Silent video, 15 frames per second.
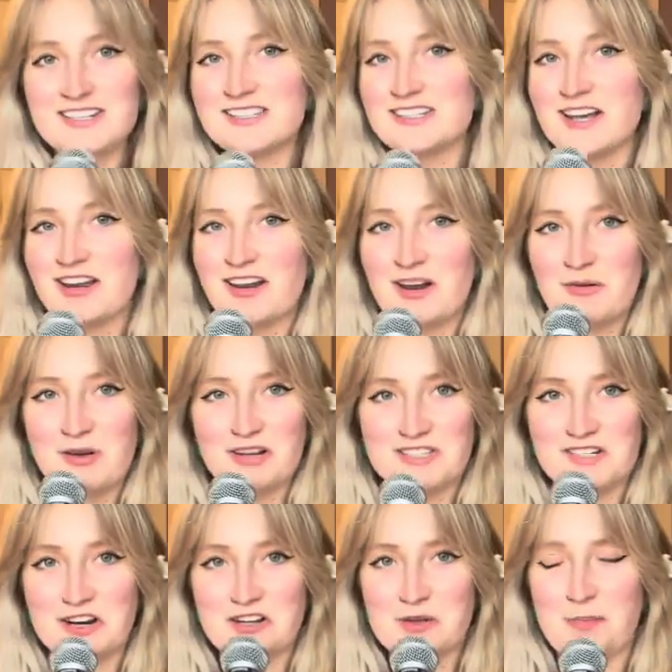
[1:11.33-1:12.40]
decided I want to
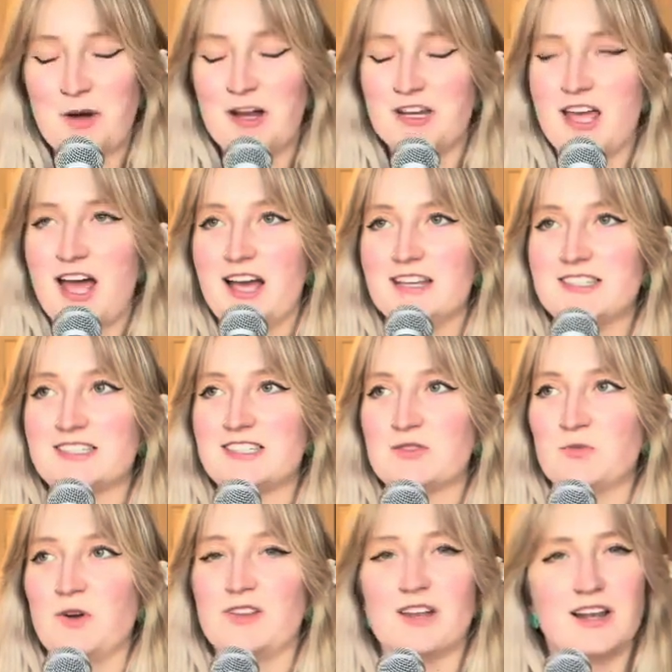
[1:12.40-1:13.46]
start the podcasts
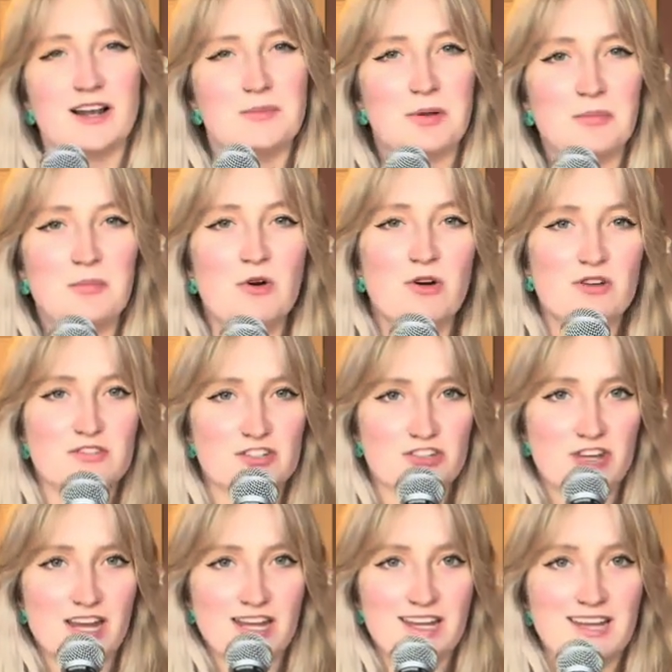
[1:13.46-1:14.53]
with a little bit more of a
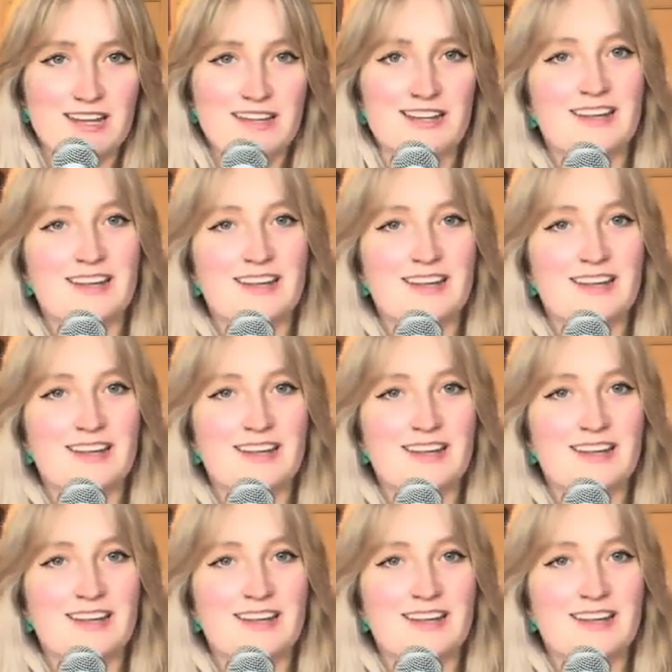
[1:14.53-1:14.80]
check-in.